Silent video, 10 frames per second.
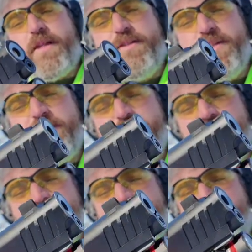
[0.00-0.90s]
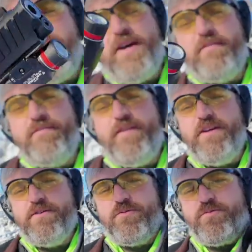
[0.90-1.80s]
Just a good looking gun.
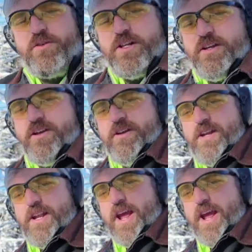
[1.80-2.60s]
Feels really good in